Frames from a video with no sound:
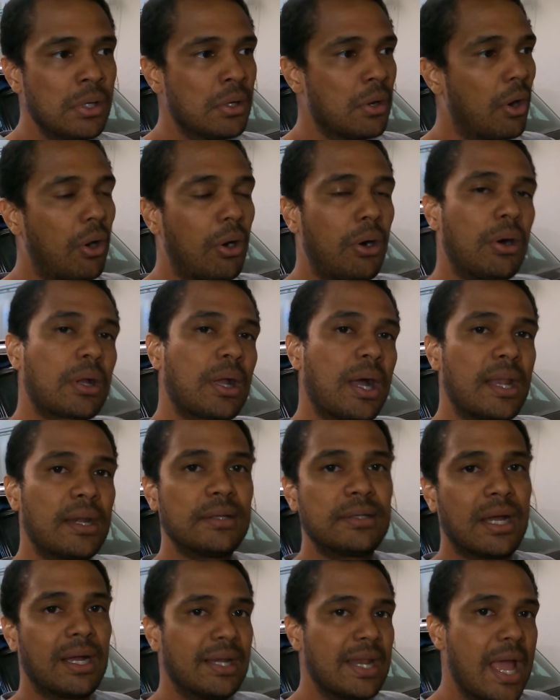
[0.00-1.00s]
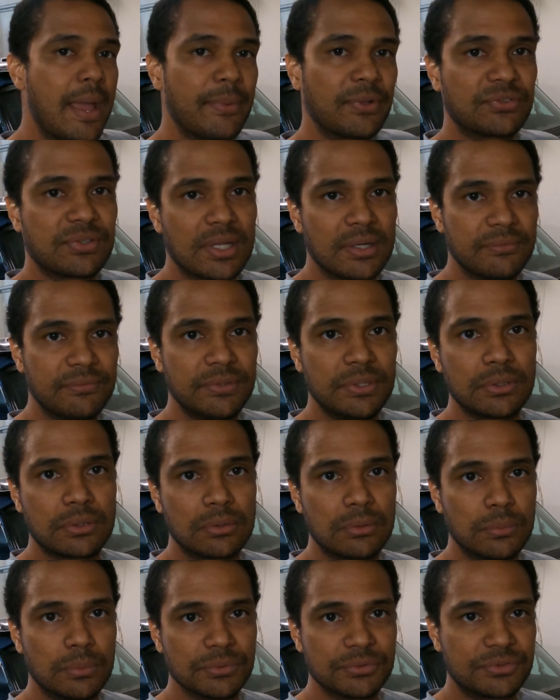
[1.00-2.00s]
all kind of dynamics that a
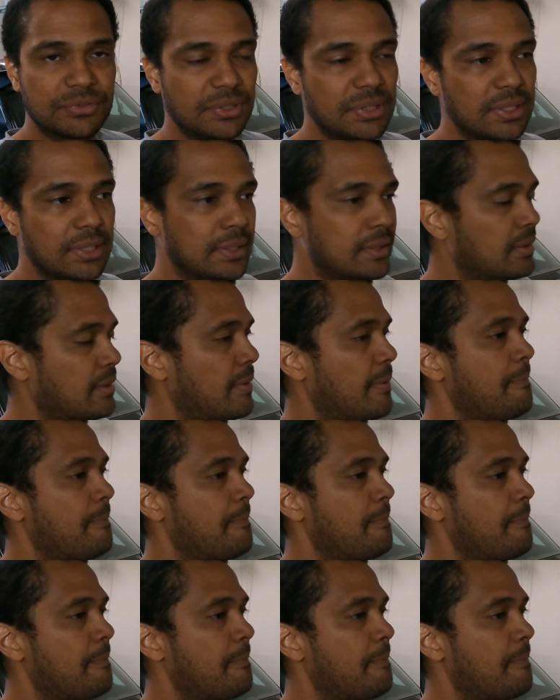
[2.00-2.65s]
vehicle will see,